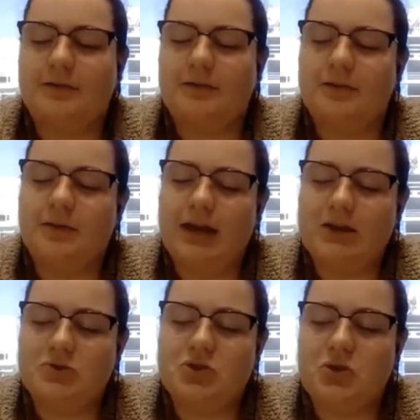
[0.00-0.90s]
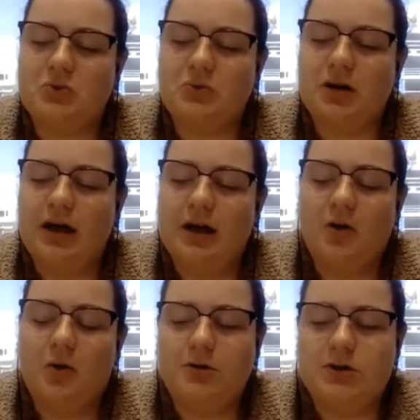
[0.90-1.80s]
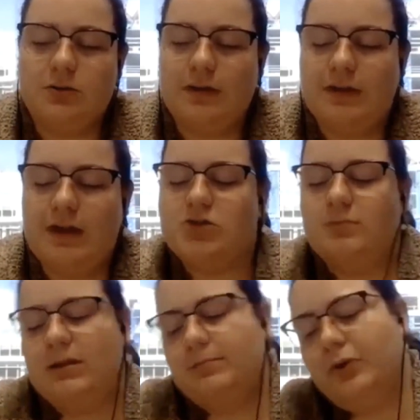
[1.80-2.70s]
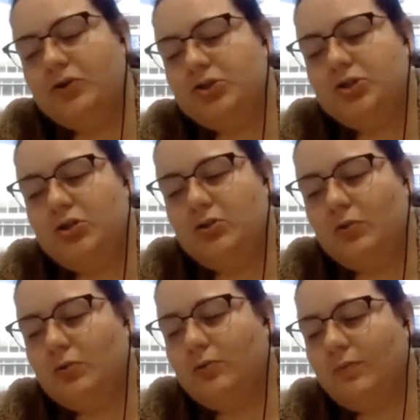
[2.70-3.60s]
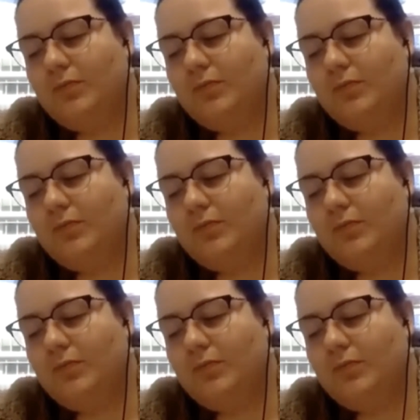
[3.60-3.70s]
of in tune, or do you think that should be pushed to